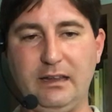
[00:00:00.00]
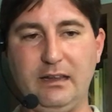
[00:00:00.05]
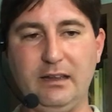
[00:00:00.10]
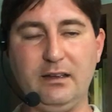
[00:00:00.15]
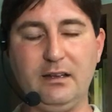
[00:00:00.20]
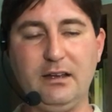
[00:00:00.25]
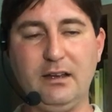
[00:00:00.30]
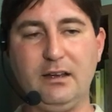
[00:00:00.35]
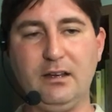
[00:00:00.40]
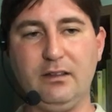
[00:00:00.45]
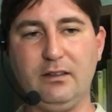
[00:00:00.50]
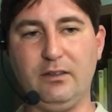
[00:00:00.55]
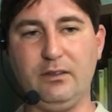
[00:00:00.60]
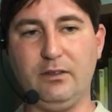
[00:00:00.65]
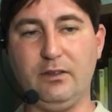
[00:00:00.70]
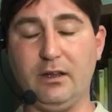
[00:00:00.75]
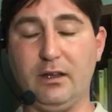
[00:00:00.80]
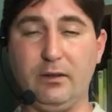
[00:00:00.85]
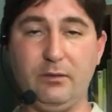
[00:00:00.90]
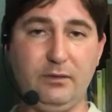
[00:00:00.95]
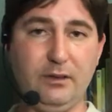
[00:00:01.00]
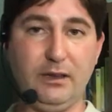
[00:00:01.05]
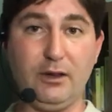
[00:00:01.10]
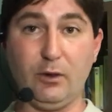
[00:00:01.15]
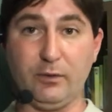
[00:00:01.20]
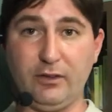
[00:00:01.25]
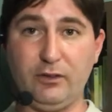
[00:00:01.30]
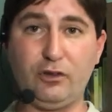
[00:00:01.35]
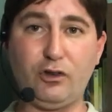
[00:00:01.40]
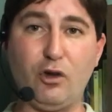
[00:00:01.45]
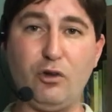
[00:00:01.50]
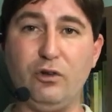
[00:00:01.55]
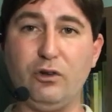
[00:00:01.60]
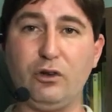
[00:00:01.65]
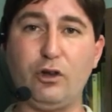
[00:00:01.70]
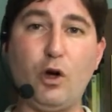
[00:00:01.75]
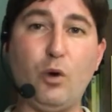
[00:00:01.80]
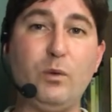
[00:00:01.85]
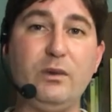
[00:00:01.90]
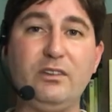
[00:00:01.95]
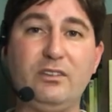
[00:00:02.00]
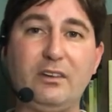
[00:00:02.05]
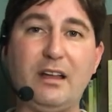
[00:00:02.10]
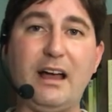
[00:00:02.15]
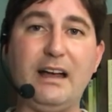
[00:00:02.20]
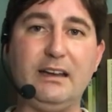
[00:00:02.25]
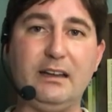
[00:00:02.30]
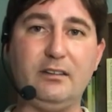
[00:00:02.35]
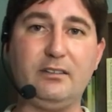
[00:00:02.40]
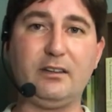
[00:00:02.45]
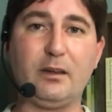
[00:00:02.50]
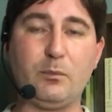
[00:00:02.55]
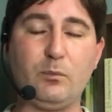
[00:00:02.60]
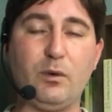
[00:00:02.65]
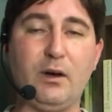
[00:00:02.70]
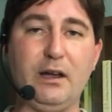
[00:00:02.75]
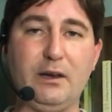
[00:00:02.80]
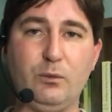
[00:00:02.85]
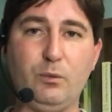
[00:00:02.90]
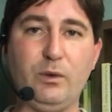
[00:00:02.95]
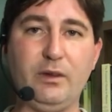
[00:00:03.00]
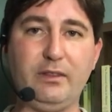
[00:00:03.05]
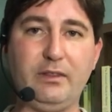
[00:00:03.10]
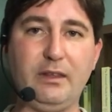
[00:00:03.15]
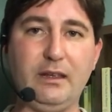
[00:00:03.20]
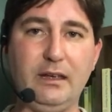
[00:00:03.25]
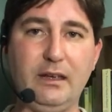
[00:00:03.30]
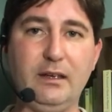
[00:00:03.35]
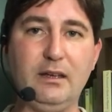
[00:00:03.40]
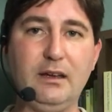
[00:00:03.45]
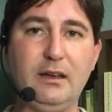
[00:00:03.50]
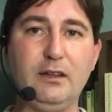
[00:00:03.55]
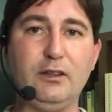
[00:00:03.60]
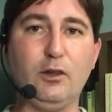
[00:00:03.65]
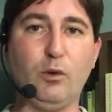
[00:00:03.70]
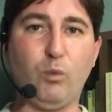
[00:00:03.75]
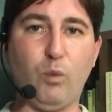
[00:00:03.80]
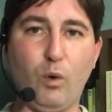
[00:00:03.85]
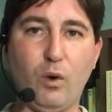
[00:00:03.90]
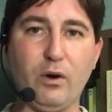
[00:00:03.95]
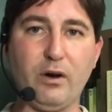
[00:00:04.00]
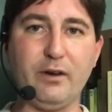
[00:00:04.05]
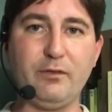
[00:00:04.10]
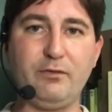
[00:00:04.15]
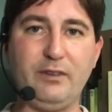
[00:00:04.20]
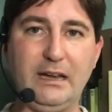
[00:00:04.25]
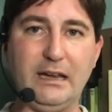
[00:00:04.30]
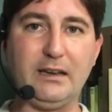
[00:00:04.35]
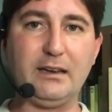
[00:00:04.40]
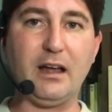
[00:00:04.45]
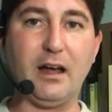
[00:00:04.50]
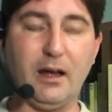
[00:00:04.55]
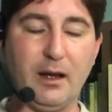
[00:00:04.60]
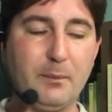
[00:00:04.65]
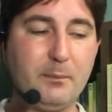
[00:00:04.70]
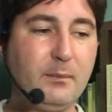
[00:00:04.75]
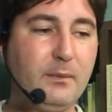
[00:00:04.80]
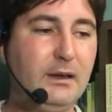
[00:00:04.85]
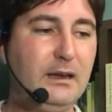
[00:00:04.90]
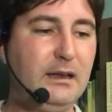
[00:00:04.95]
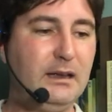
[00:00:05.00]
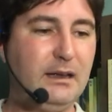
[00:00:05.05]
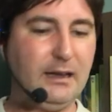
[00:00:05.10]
the the you know this co coincided somewhat with the the war in Vietnam